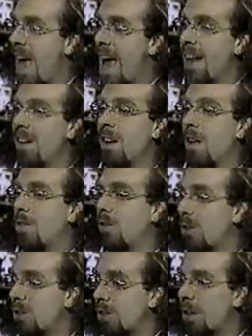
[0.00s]
And
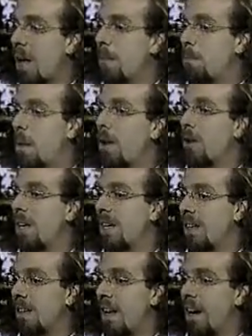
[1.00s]
so there's a lot buried
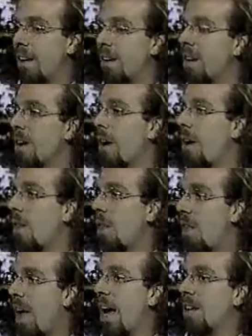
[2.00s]
in there
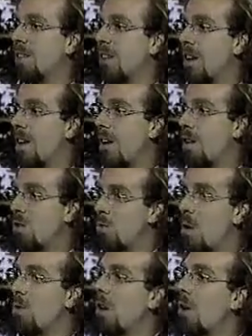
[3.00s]
that you
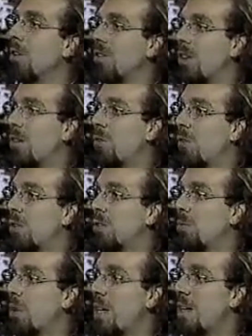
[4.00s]
won't notice on the
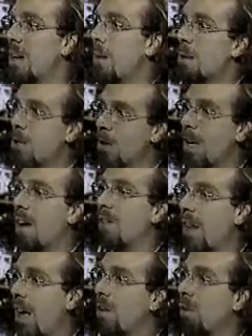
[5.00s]
first read, but you can have
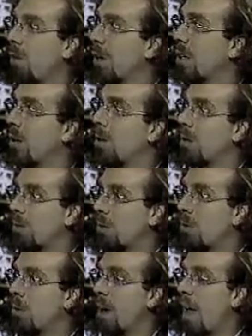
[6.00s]
a lot of fun going
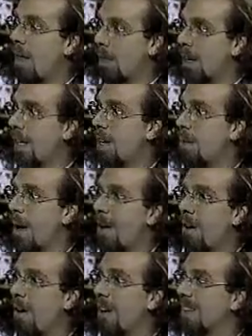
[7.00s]
through and thinking
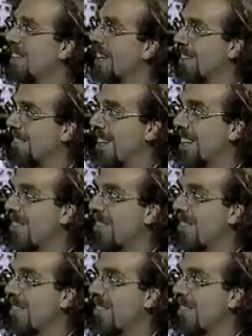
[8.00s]
about on a second read.